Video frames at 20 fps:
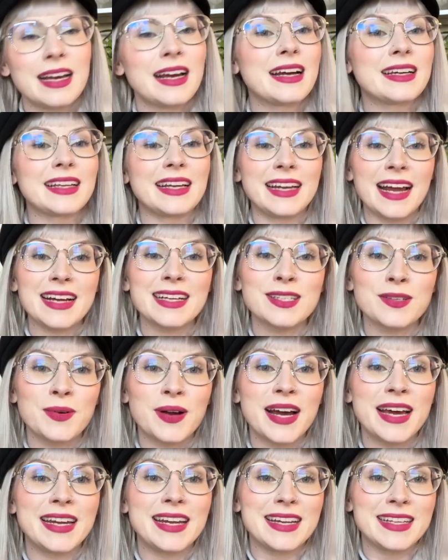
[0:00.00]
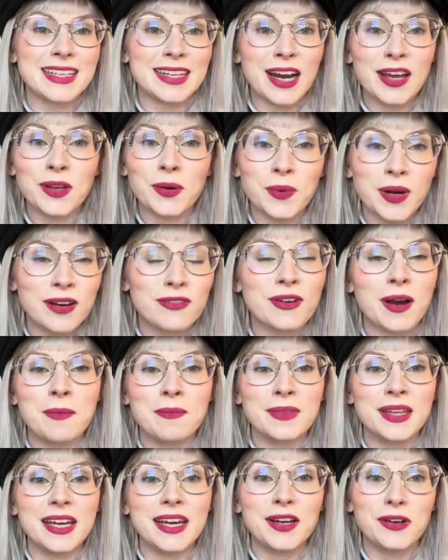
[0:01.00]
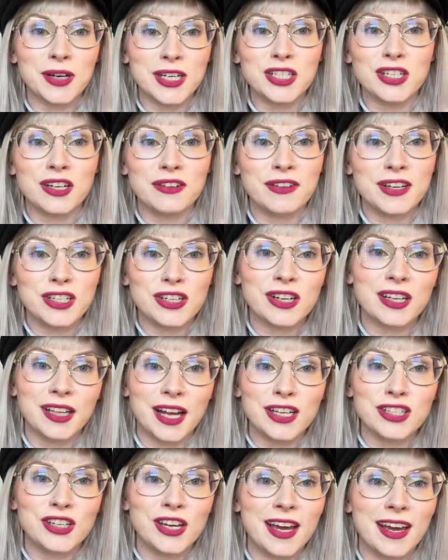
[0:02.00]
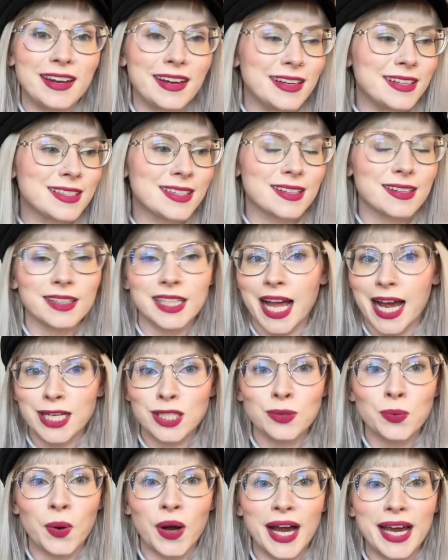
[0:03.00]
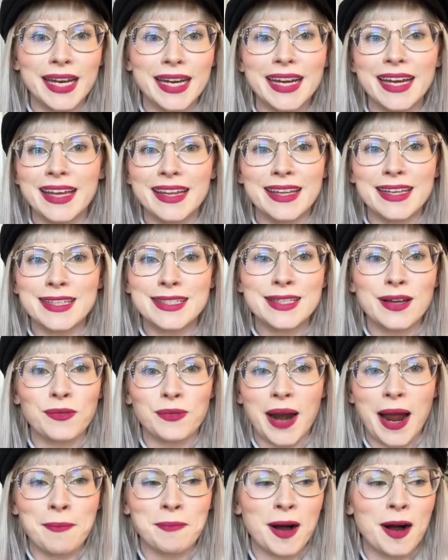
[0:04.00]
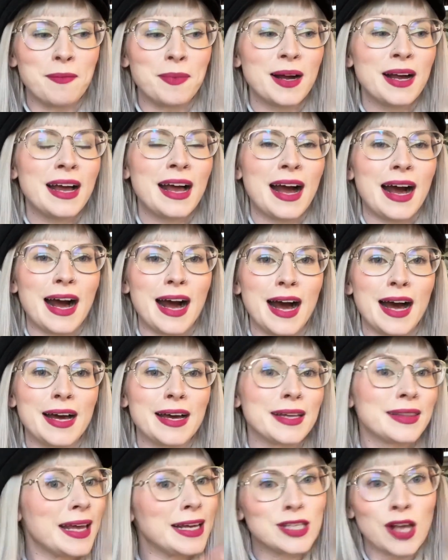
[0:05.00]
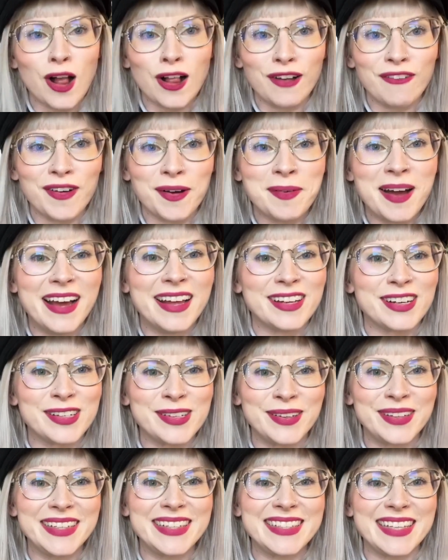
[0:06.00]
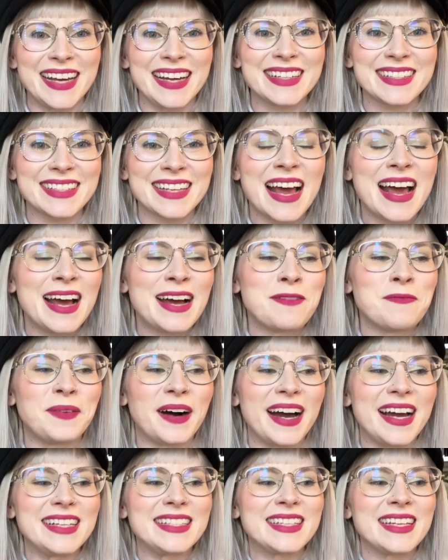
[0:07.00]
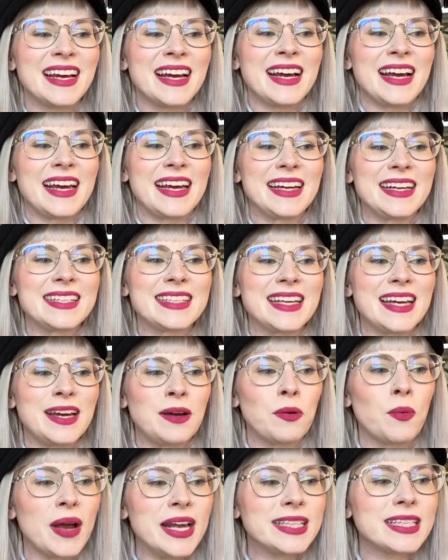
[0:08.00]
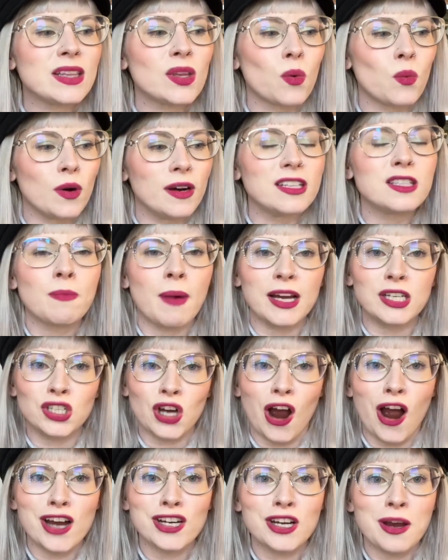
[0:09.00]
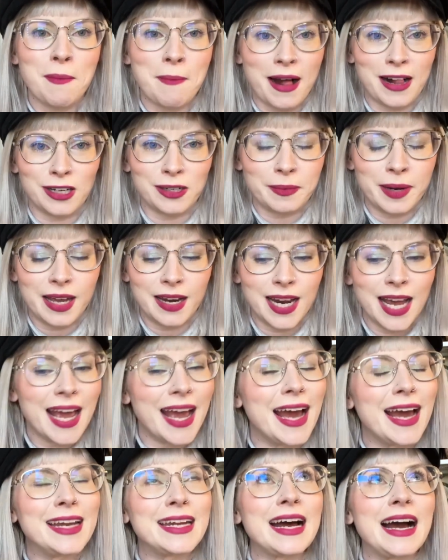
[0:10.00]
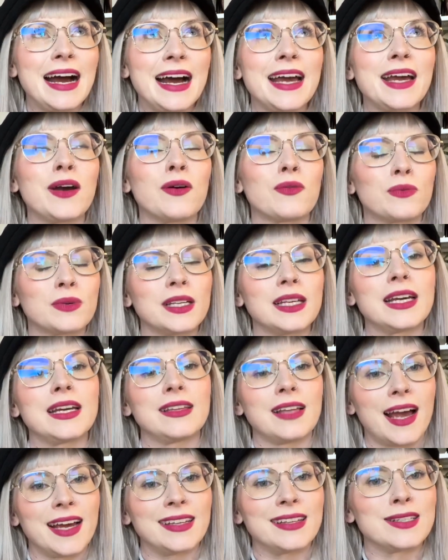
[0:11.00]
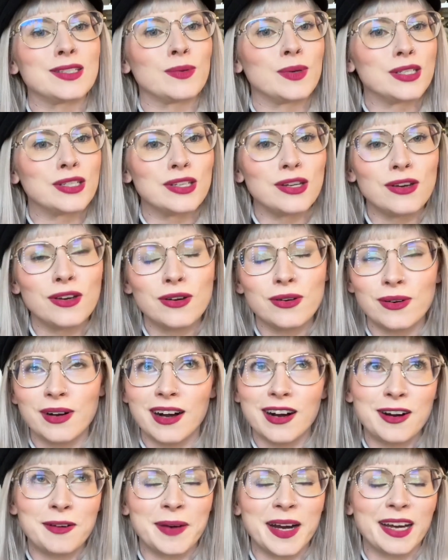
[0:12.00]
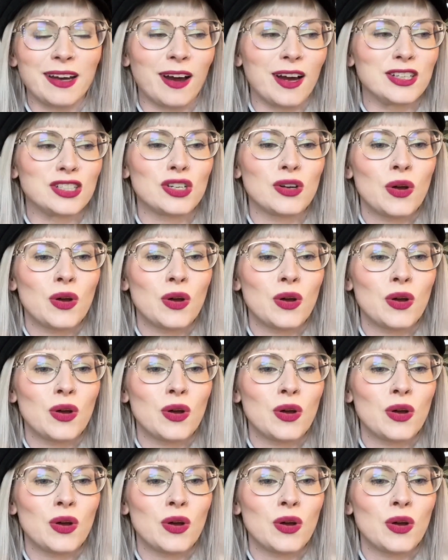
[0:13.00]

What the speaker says: The next one is another one from the Creature Feature Collection. It's the last one in this wrap up. That's all of them. There's only 6, but It Waits in the Woods by Josh Mallerman. And I really like this one too. Oh my gosh.